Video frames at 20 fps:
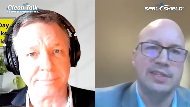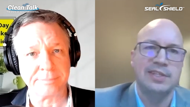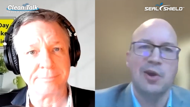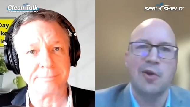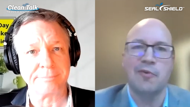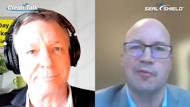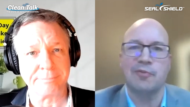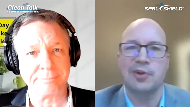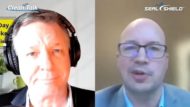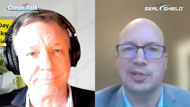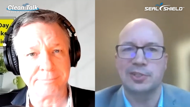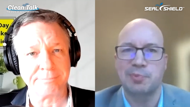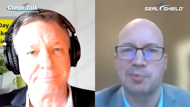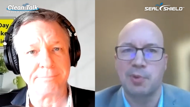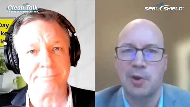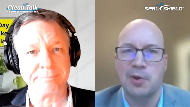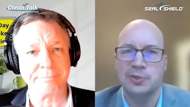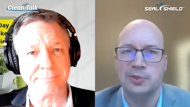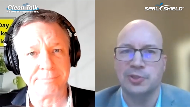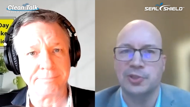Speaker 1: the
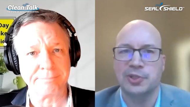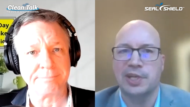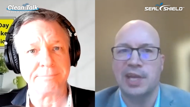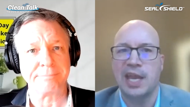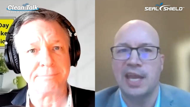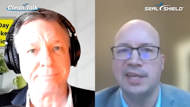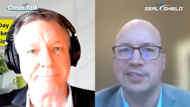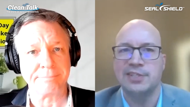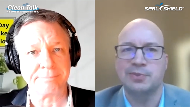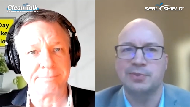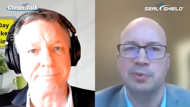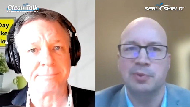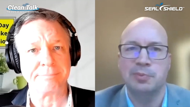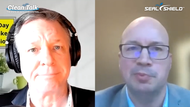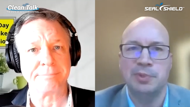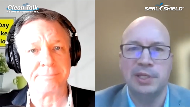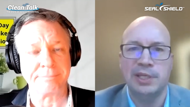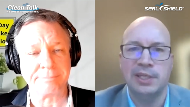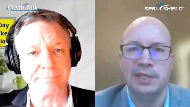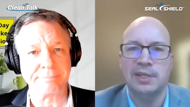overexposure case
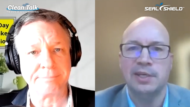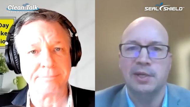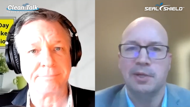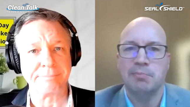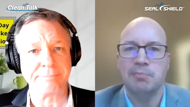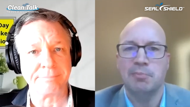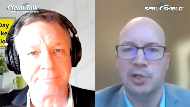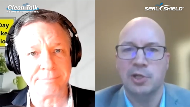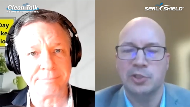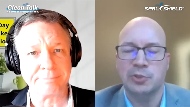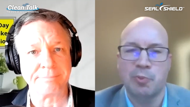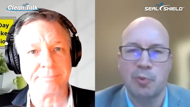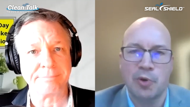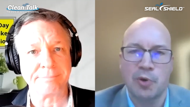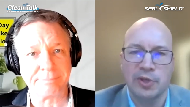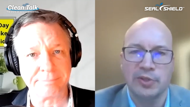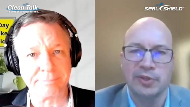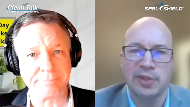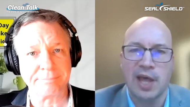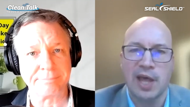would be much
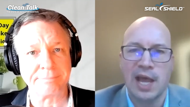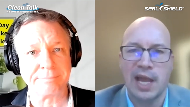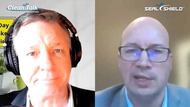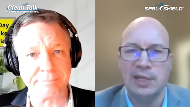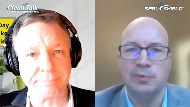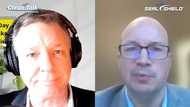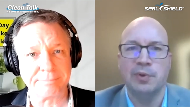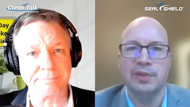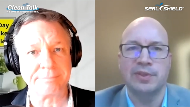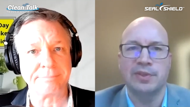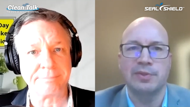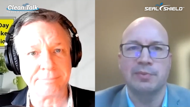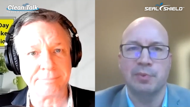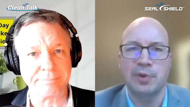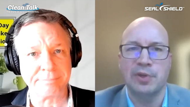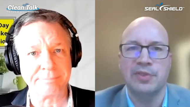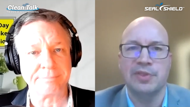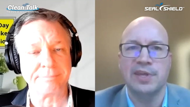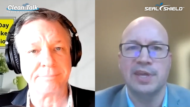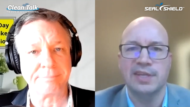more in line with,
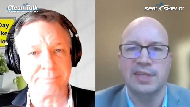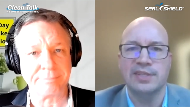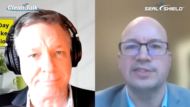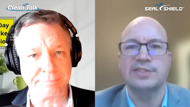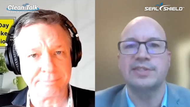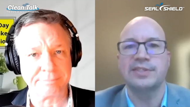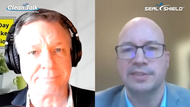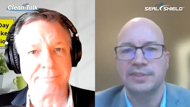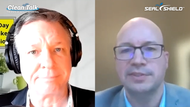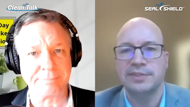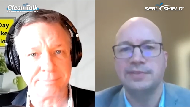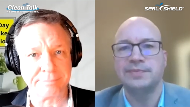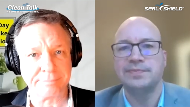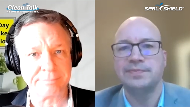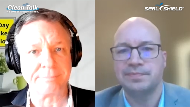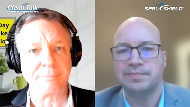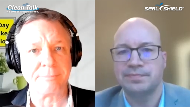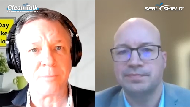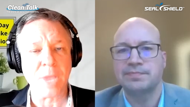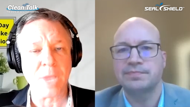with this.
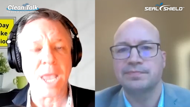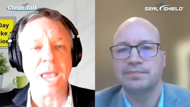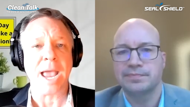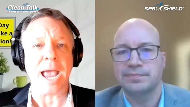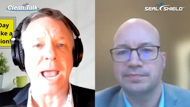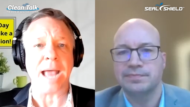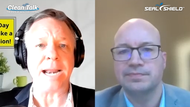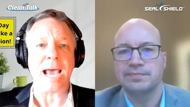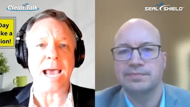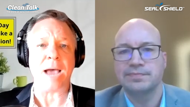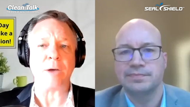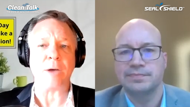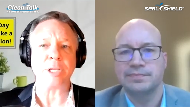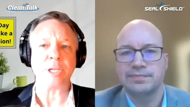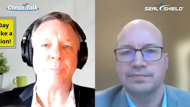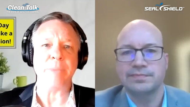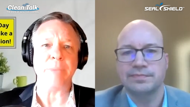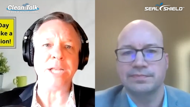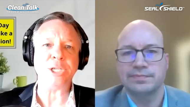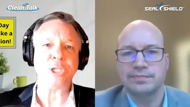
Speaker 2: And now
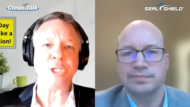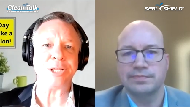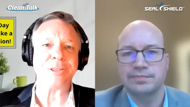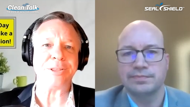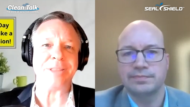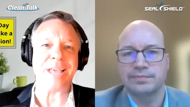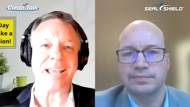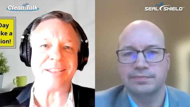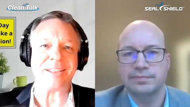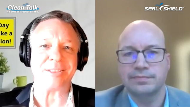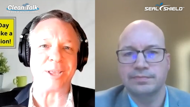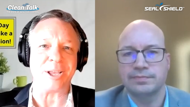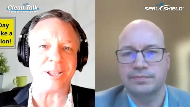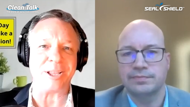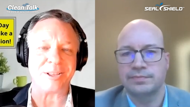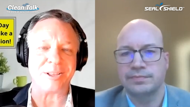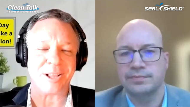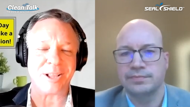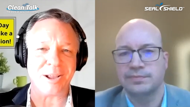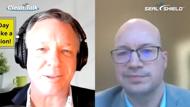you mentioned that,
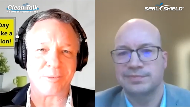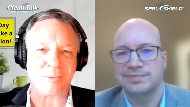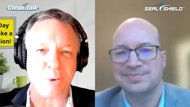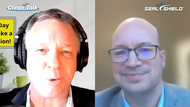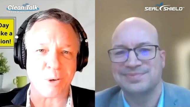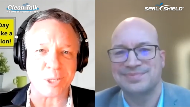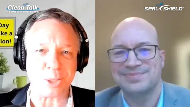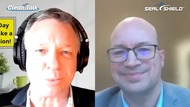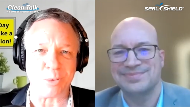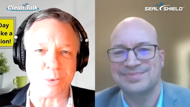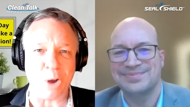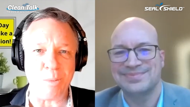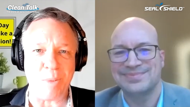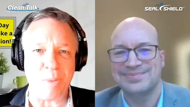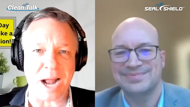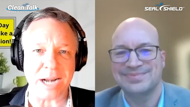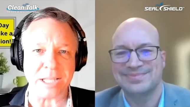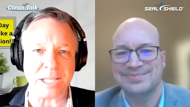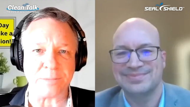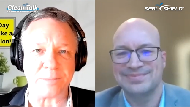the, of course, the
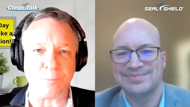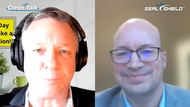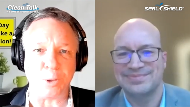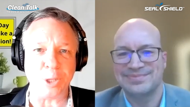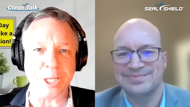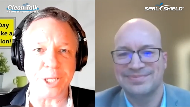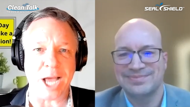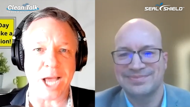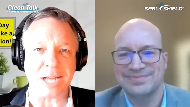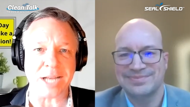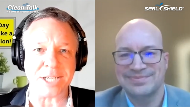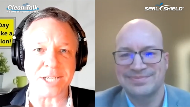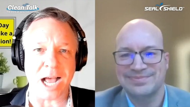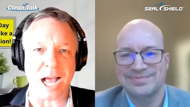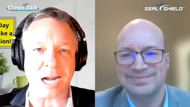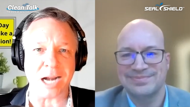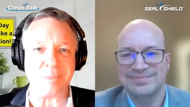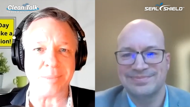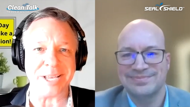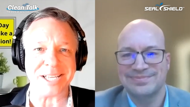robot is fully
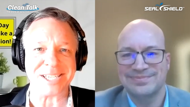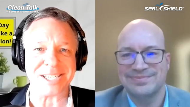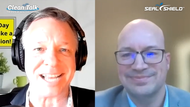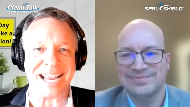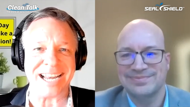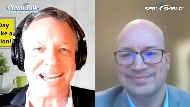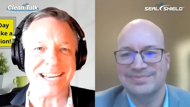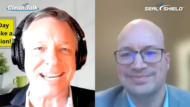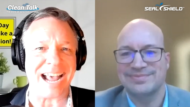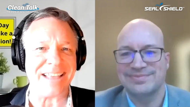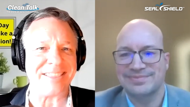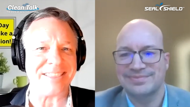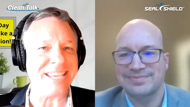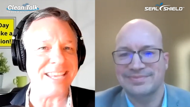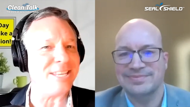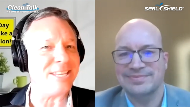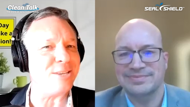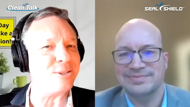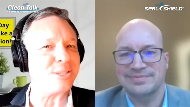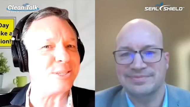autonomous. And I
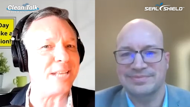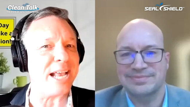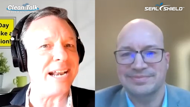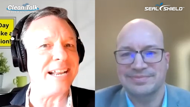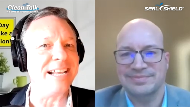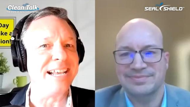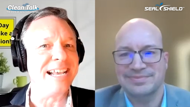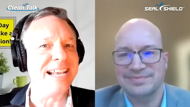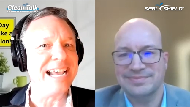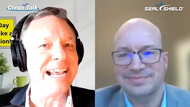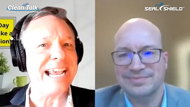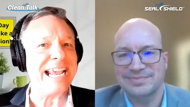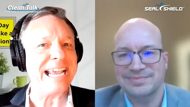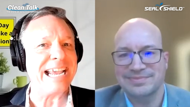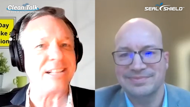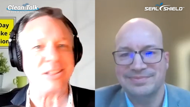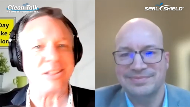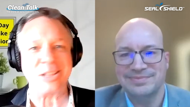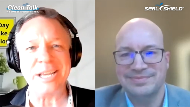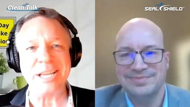think you said
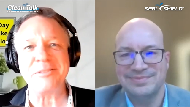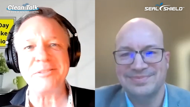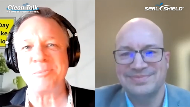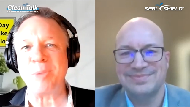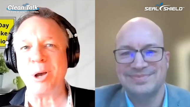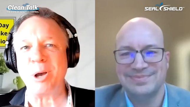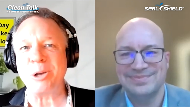it lives